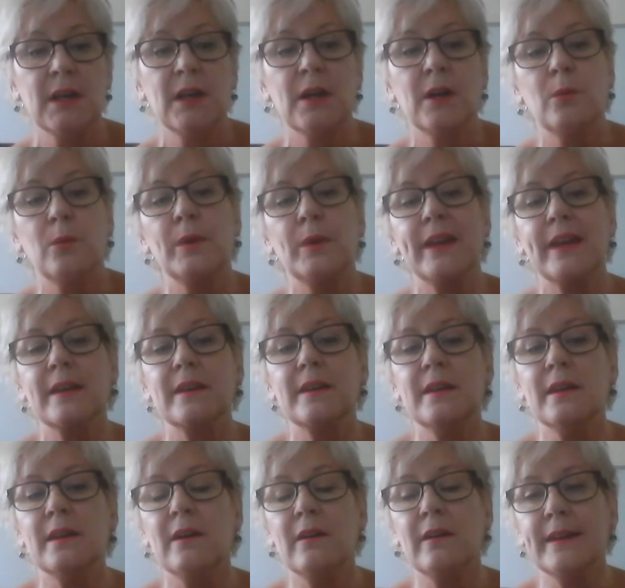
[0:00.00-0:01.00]
week
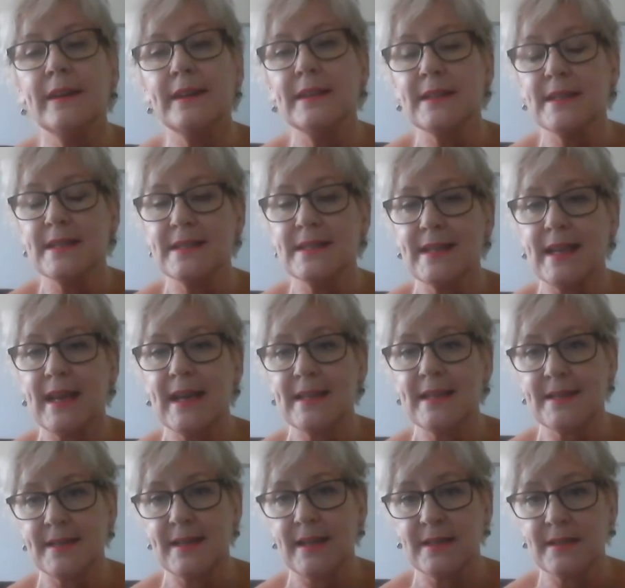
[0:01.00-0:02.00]
9 is
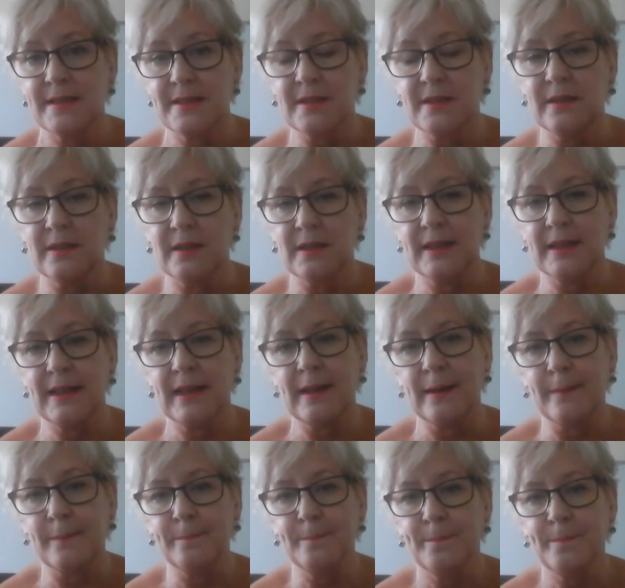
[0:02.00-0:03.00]
essay style
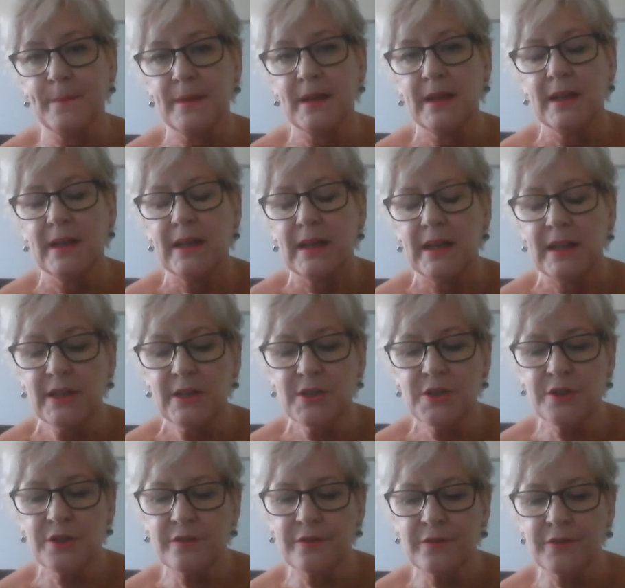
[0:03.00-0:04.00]
again. Each
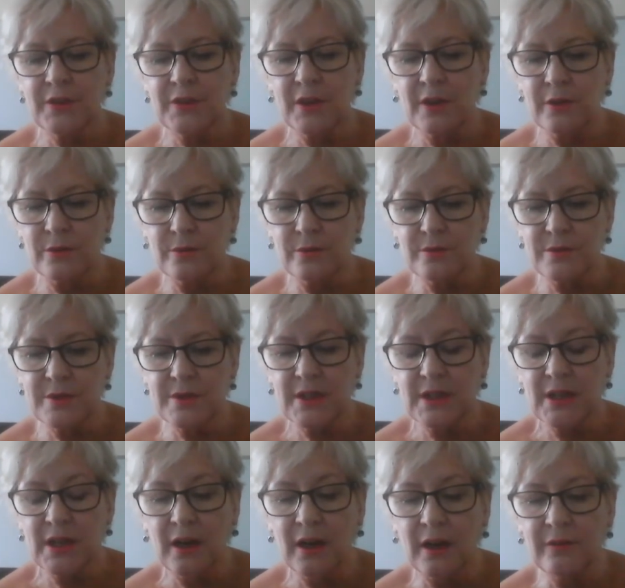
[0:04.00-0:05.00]
of those
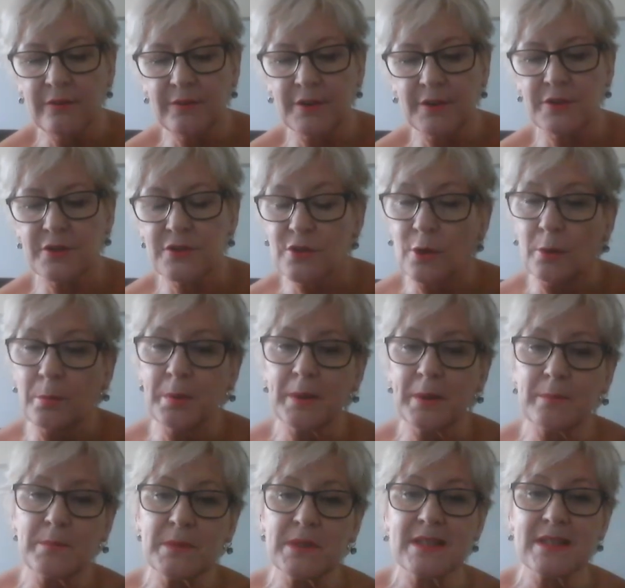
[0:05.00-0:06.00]
cover the topic
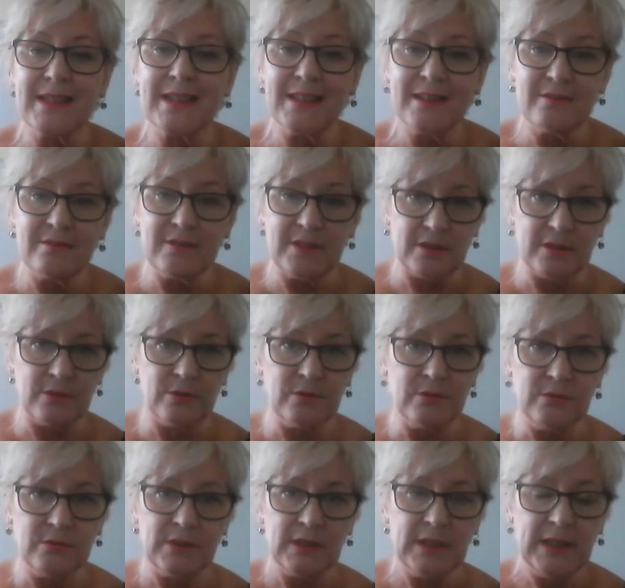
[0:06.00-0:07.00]
material
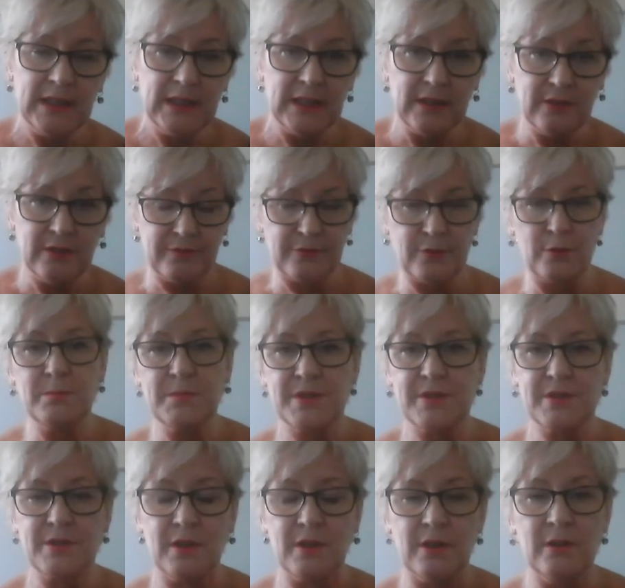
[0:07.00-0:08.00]
either from the
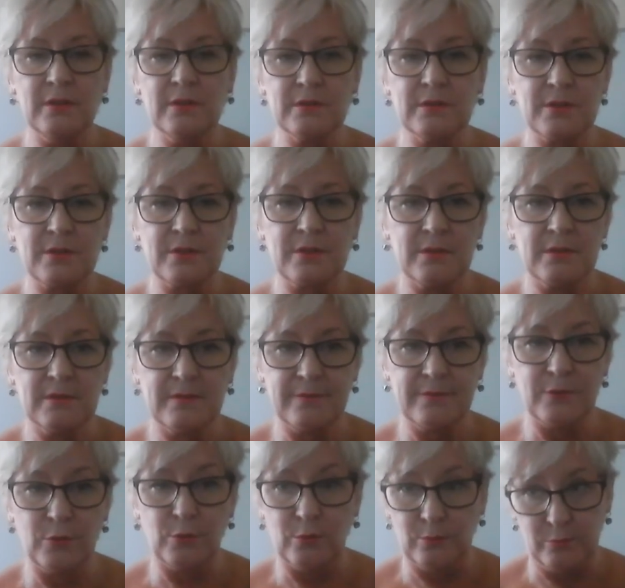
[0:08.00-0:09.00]
start
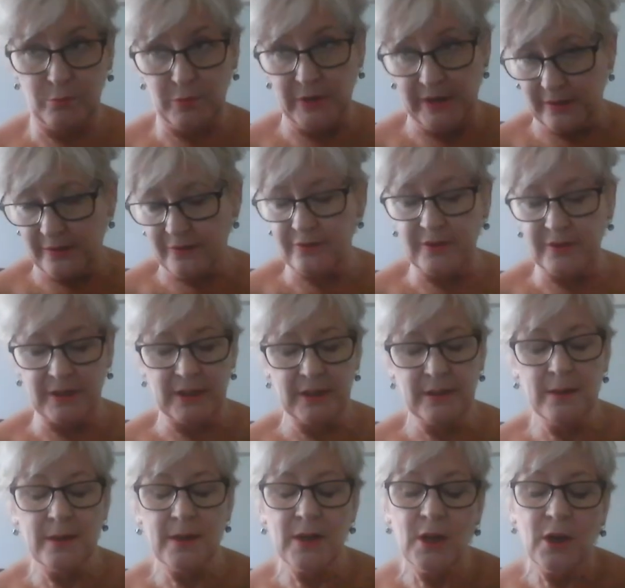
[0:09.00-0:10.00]
for week 3
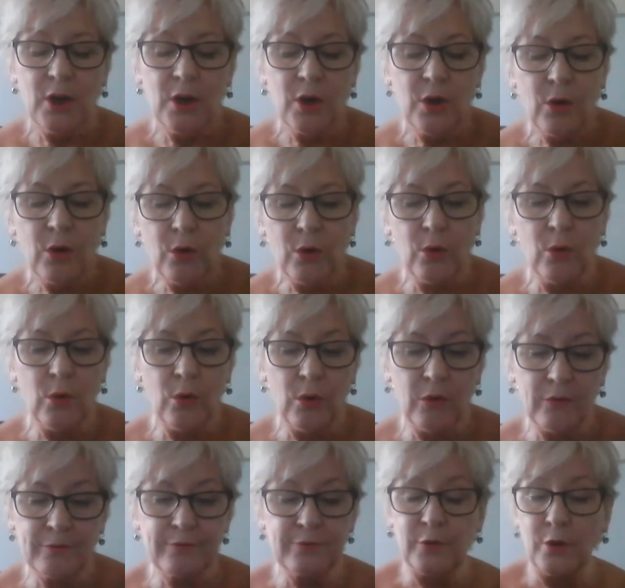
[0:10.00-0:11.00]
or
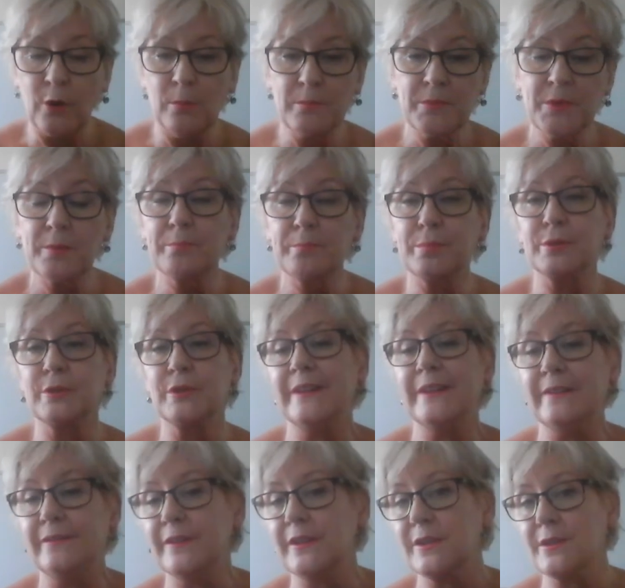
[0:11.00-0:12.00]
from the
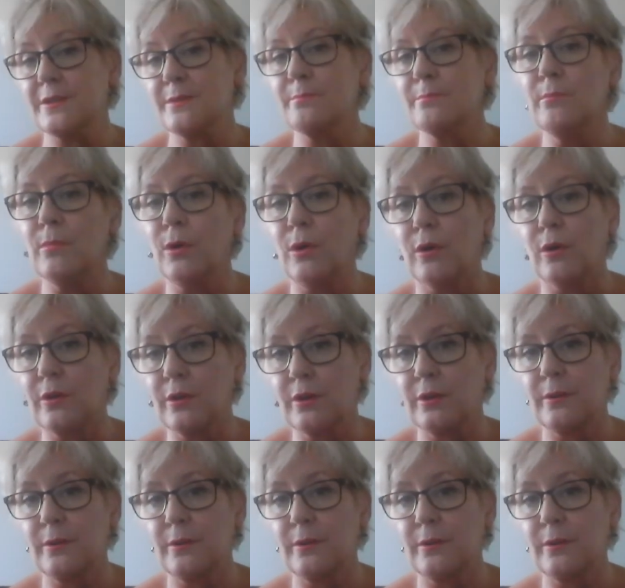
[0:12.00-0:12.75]
previous mock.